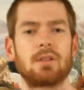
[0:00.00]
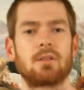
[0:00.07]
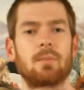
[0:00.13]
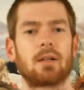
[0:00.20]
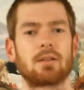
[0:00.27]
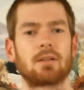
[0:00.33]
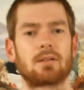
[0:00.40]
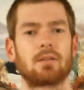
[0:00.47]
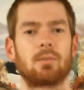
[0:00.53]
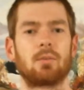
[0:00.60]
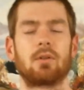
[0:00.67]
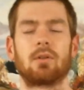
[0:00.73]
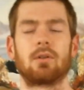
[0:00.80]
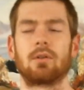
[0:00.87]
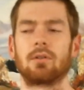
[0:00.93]
about
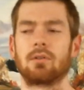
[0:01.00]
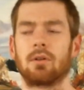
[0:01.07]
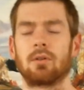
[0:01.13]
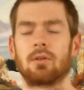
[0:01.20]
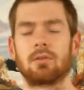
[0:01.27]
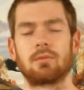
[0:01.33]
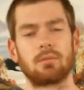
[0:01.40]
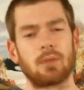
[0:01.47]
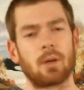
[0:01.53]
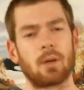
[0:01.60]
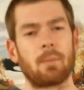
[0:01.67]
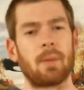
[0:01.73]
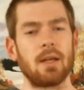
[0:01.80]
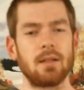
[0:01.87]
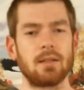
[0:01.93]
someone or
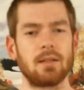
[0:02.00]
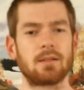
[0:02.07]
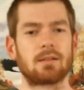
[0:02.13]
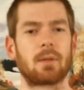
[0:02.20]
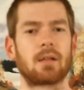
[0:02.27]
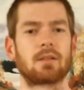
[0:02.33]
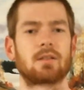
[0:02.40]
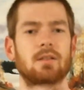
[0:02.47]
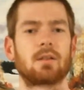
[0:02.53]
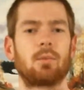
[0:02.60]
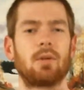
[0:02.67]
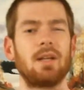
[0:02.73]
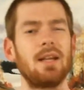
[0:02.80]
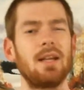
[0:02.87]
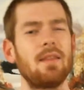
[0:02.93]
opinions about
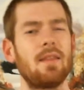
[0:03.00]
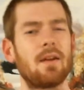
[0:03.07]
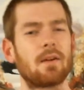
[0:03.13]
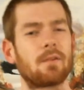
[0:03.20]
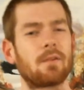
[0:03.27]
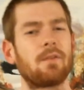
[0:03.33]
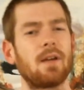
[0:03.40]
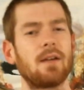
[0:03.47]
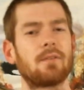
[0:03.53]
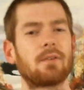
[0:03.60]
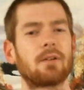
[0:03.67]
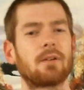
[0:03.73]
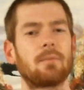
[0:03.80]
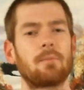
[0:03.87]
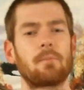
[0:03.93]
someone in their
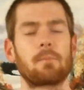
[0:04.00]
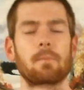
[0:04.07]
favor,